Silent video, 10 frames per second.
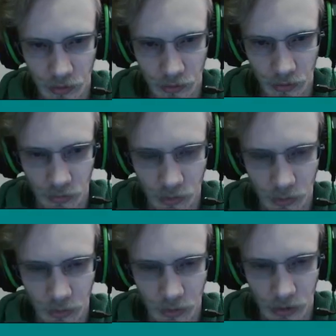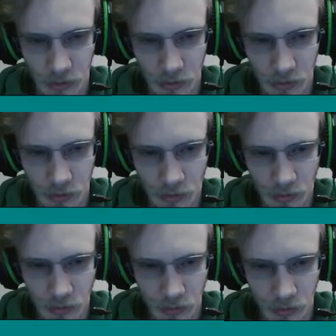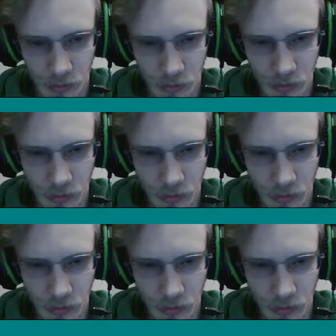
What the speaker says: Here's her floating head there. Cool.